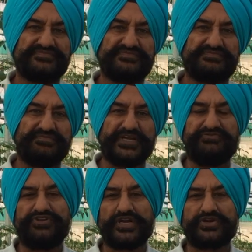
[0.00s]
But
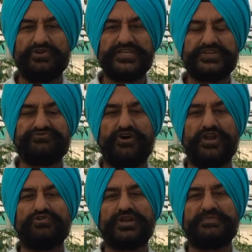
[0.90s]
if you are growing it for
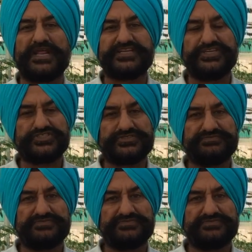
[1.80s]
local markets,